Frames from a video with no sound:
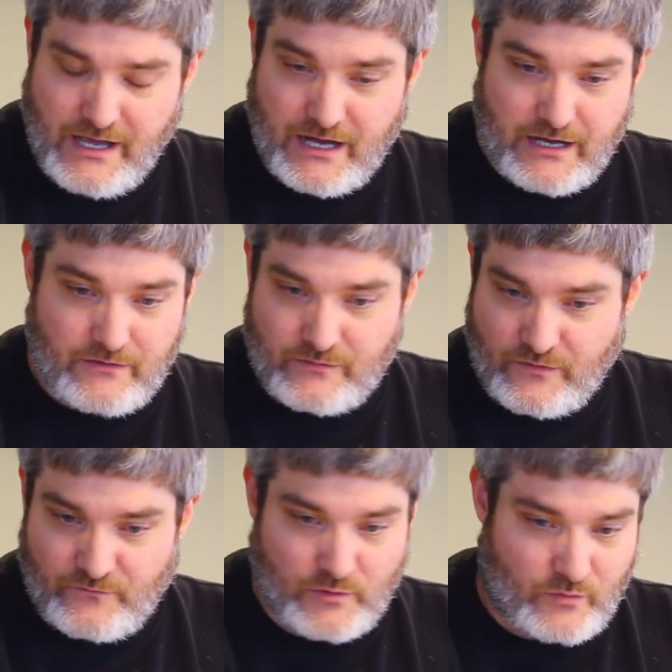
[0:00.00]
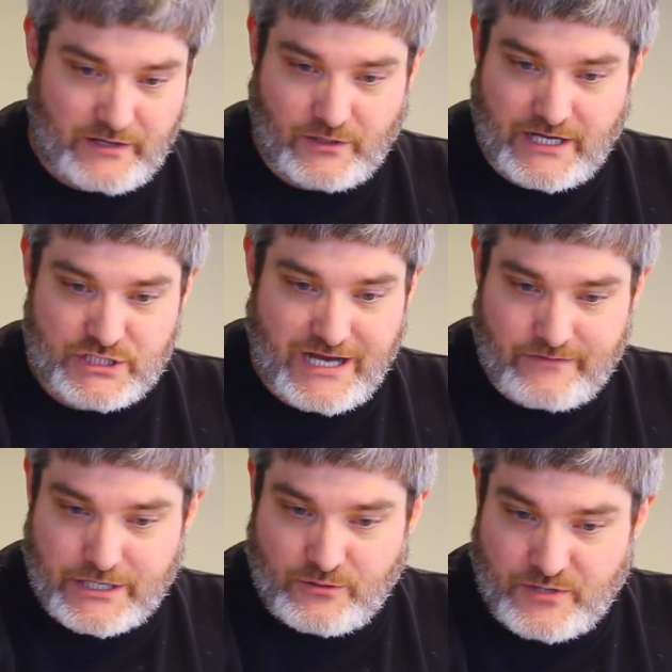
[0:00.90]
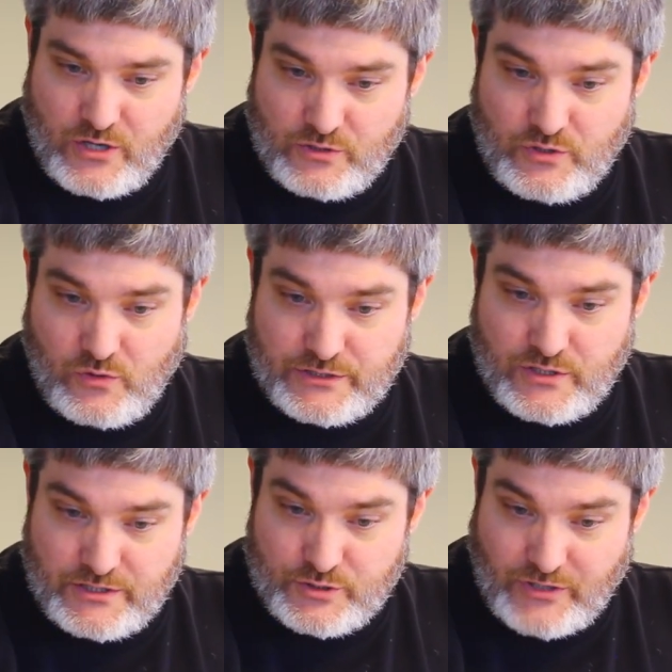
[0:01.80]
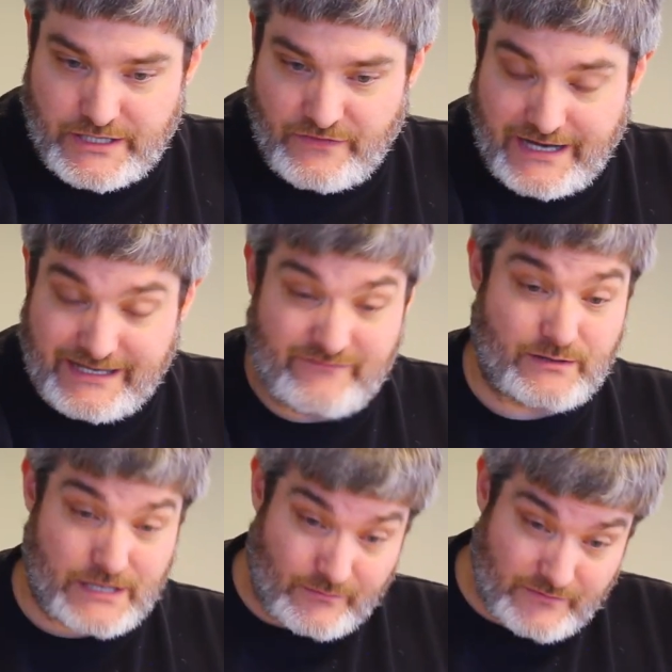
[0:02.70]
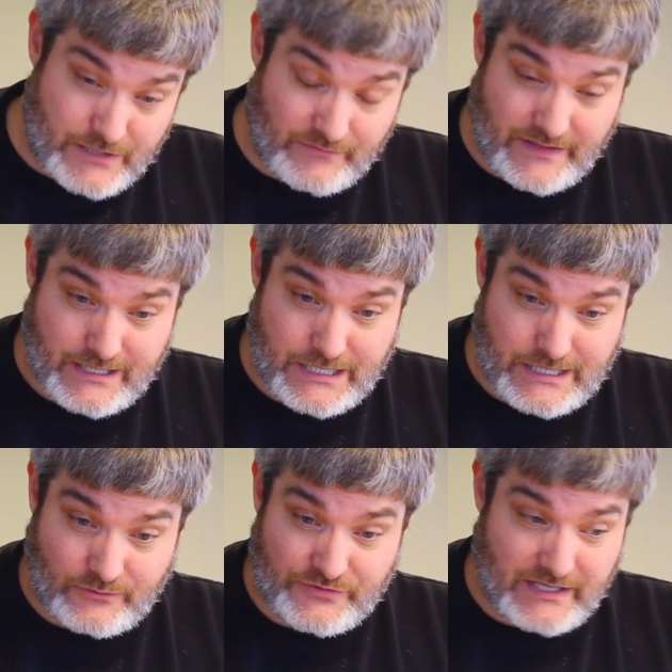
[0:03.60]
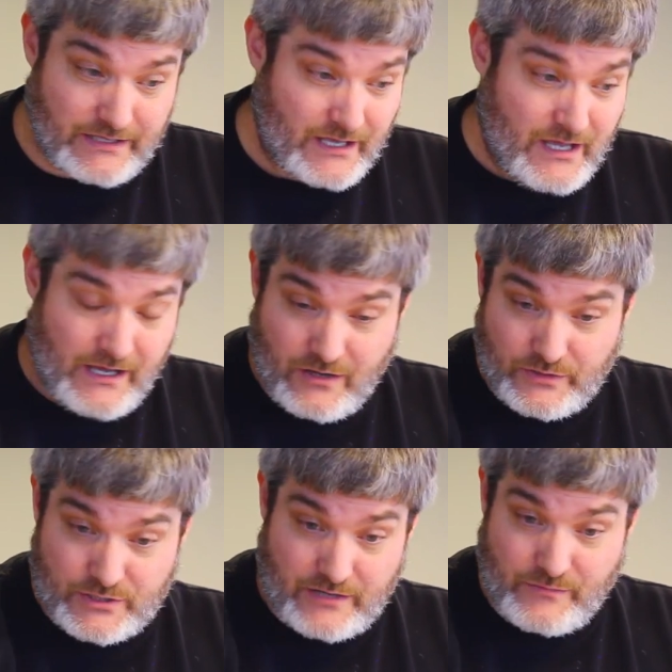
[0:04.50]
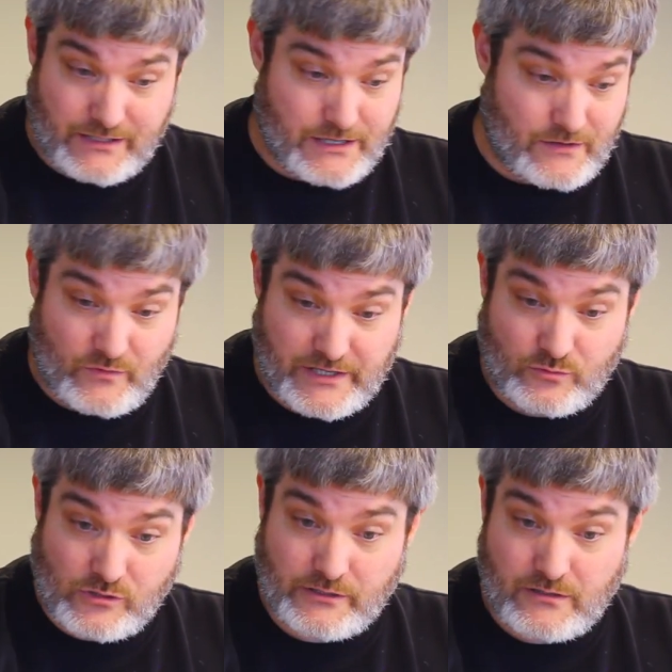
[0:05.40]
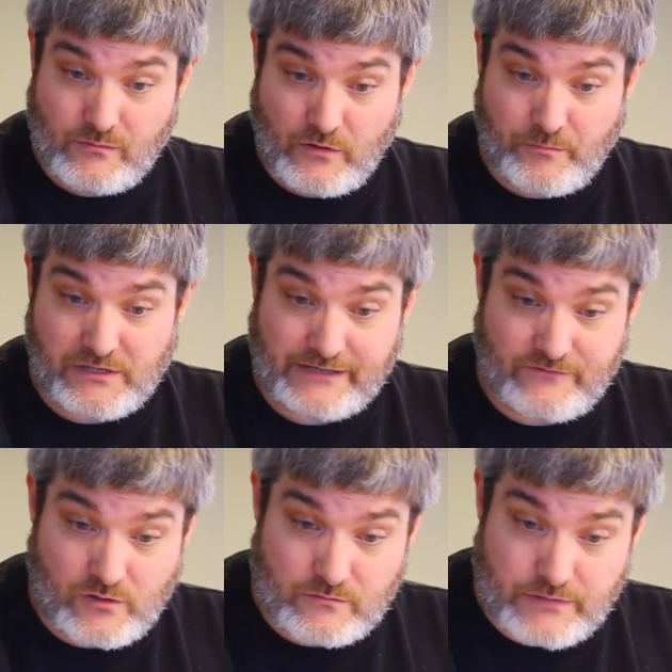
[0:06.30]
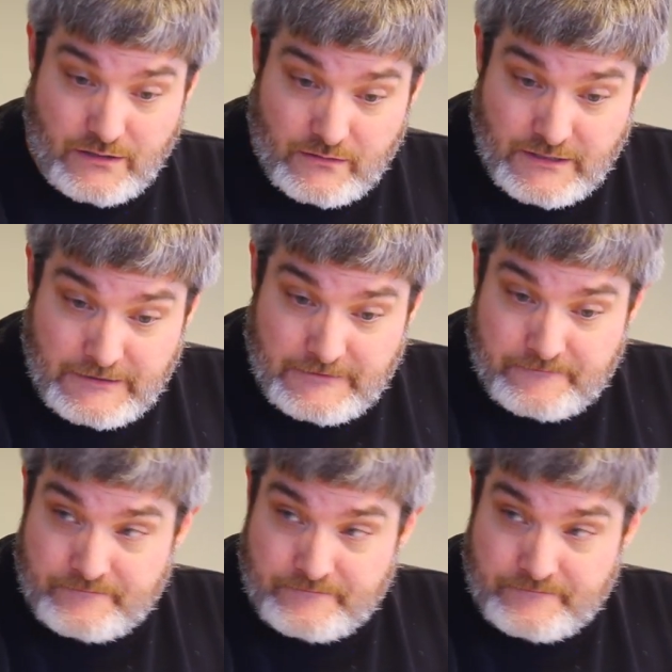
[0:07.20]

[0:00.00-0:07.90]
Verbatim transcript: Uh, if we write a lot of JavaScript code to address that, even some some of the XSLT, uh, we try to make it so that we can run it on both platforms. Yeah.